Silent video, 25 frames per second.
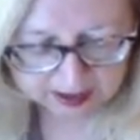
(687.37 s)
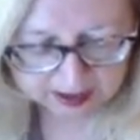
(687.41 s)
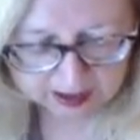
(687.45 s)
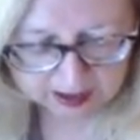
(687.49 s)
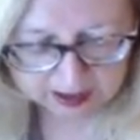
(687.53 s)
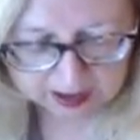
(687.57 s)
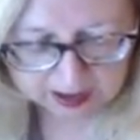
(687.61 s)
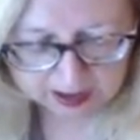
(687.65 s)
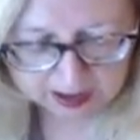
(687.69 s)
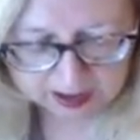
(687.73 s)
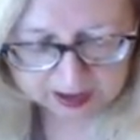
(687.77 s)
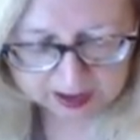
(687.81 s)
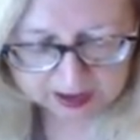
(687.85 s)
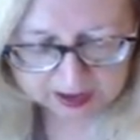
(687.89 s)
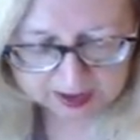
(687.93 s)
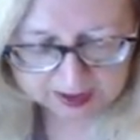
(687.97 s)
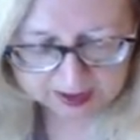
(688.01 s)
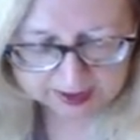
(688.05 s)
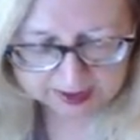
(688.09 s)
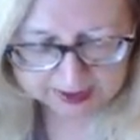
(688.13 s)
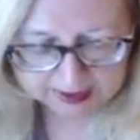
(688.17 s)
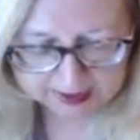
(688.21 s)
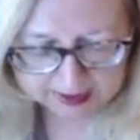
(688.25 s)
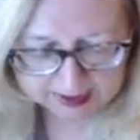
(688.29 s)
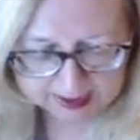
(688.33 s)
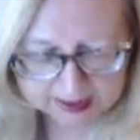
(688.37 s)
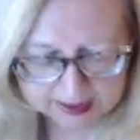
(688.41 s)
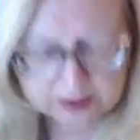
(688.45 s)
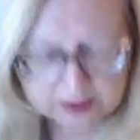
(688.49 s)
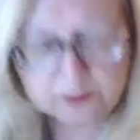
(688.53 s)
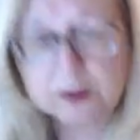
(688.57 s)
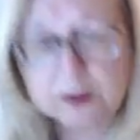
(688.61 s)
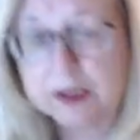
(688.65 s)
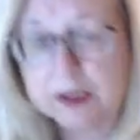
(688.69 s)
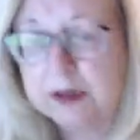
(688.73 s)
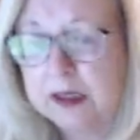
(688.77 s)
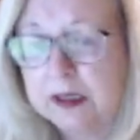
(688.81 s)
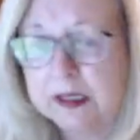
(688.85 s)
And
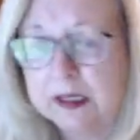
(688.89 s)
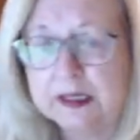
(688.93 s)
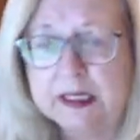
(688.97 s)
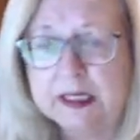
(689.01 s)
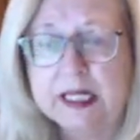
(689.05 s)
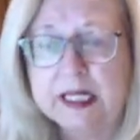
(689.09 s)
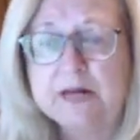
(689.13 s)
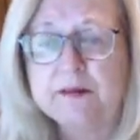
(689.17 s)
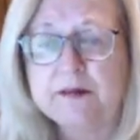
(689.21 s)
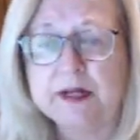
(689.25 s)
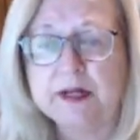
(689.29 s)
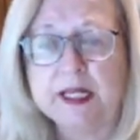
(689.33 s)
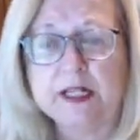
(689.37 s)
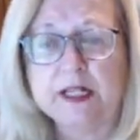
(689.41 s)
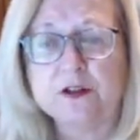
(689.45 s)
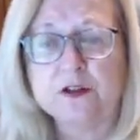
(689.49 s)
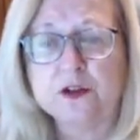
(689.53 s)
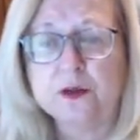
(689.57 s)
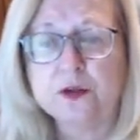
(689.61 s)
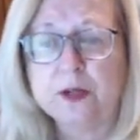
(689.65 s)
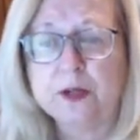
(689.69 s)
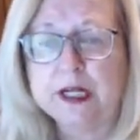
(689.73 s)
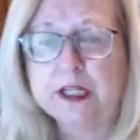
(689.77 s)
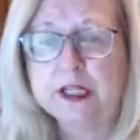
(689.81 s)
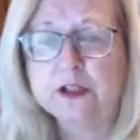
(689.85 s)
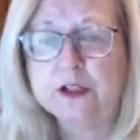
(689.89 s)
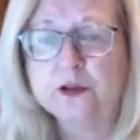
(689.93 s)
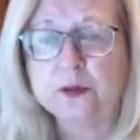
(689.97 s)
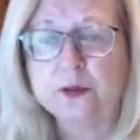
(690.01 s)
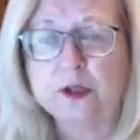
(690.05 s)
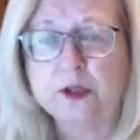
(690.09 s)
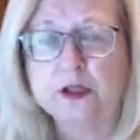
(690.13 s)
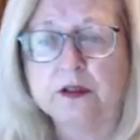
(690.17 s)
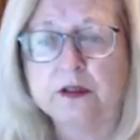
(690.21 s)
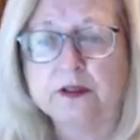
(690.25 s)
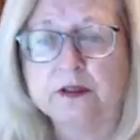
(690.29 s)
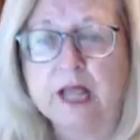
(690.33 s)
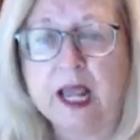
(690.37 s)
leaving it to
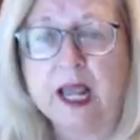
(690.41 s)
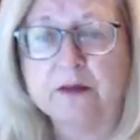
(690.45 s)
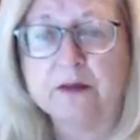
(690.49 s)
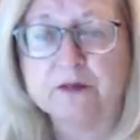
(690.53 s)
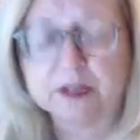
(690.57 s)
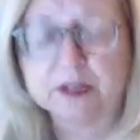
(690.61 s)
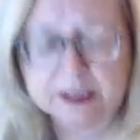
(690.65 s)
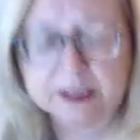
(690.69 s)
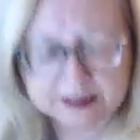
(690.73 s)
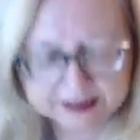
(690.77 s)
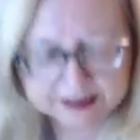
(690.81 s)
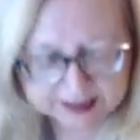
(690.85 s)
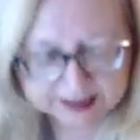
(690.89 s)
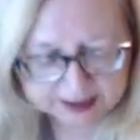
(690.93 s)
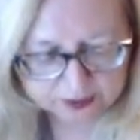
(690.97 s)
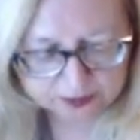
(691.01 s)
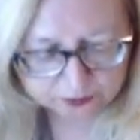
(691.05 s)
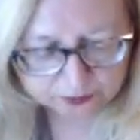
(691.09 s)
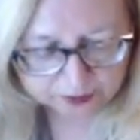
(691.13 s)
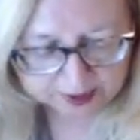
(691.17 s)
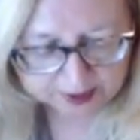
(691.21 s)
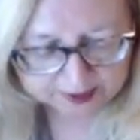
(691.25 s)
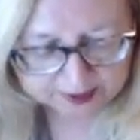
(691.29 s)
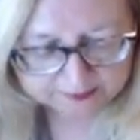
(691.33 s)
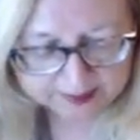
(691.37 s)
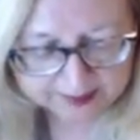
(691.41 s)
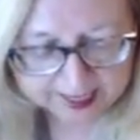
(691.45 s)
Israel to have to contend with.